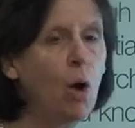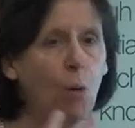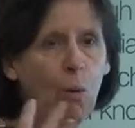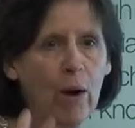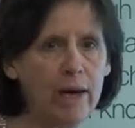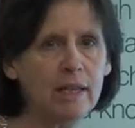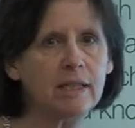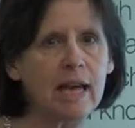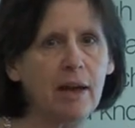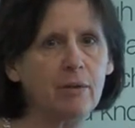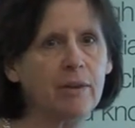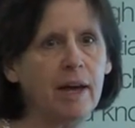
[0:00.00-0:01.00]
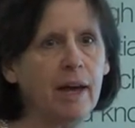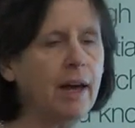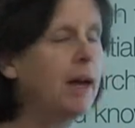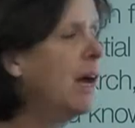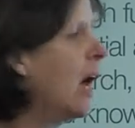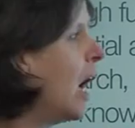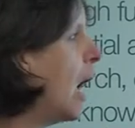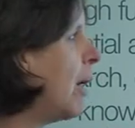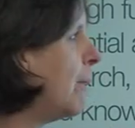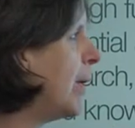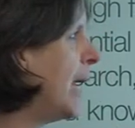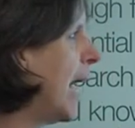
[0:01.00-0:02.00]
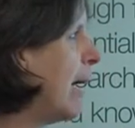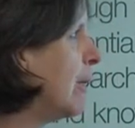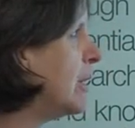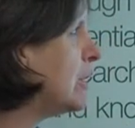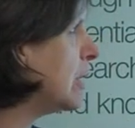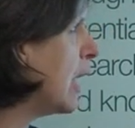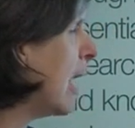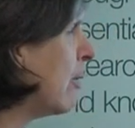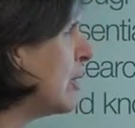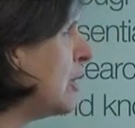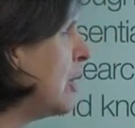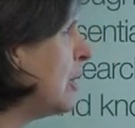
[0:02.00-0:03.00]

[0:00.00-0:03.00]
when it's out there, and how it's